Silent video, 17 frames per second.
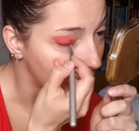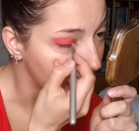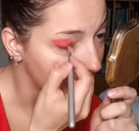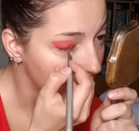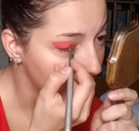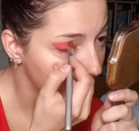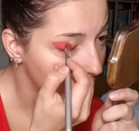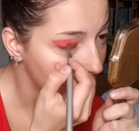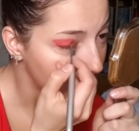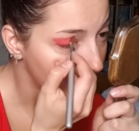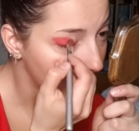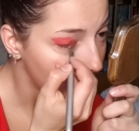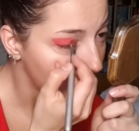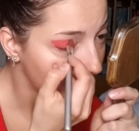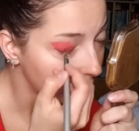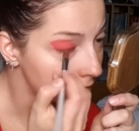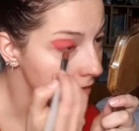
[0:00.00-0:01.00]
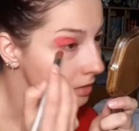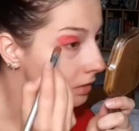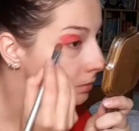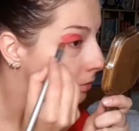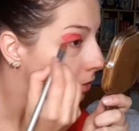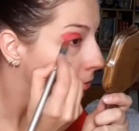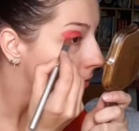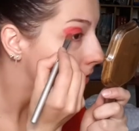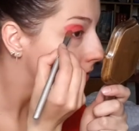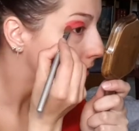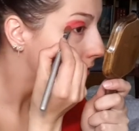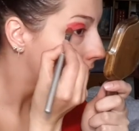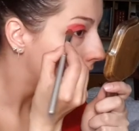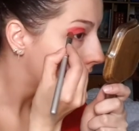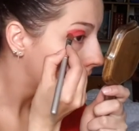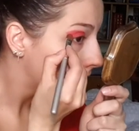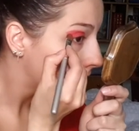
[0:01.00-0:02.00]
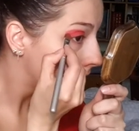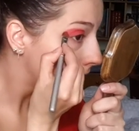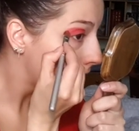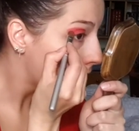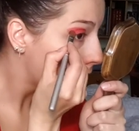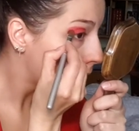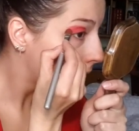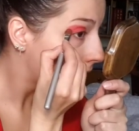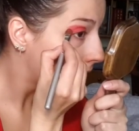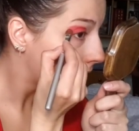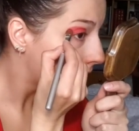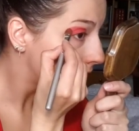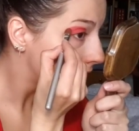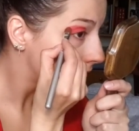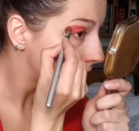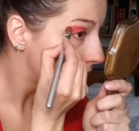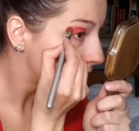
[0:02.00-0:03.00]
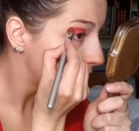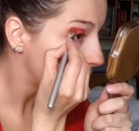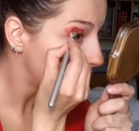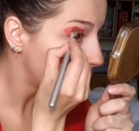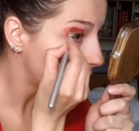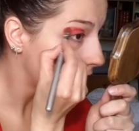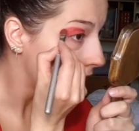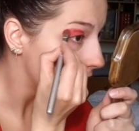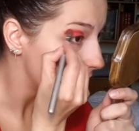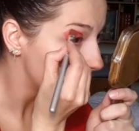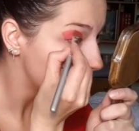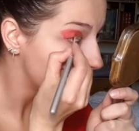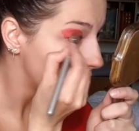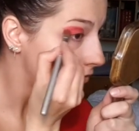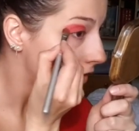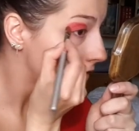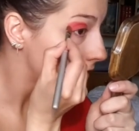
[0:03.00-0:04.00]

eye red at the moment so now I have a severe case of